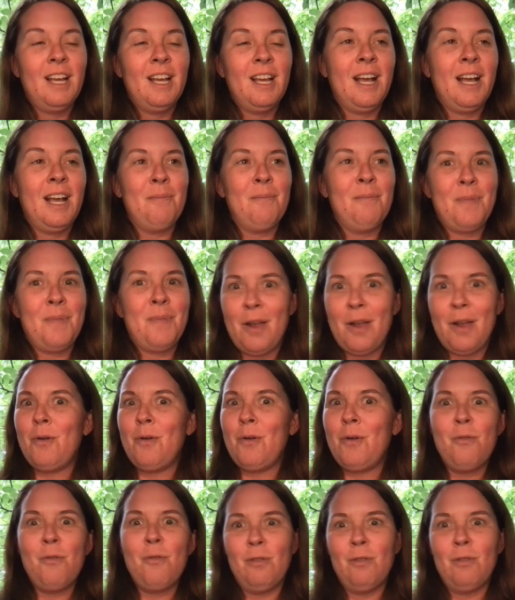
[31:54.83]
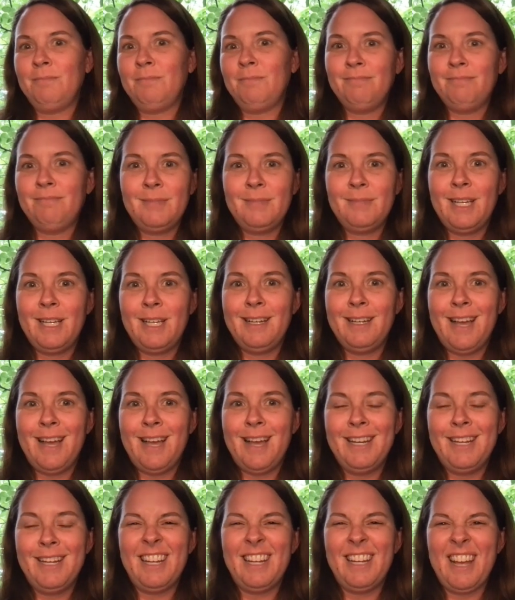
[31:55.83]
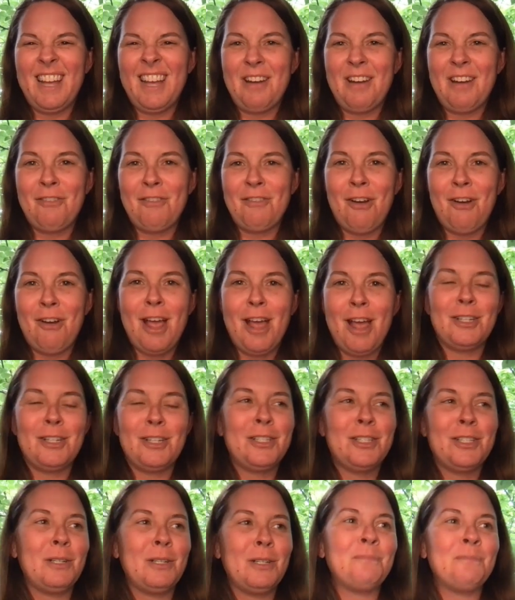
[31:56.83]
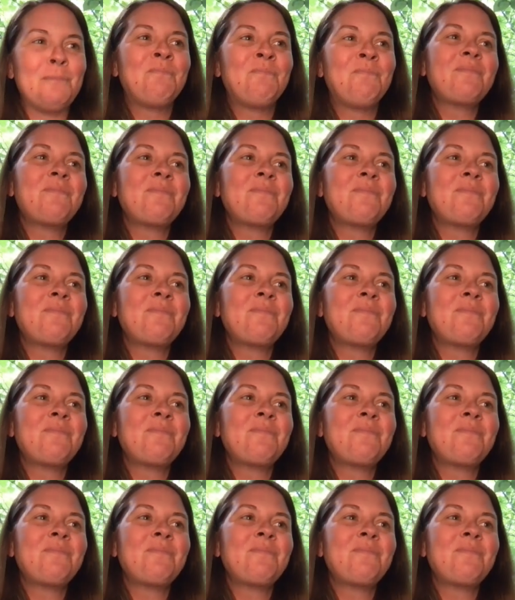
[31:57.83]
um, that whole uh, idea kind of crashed. So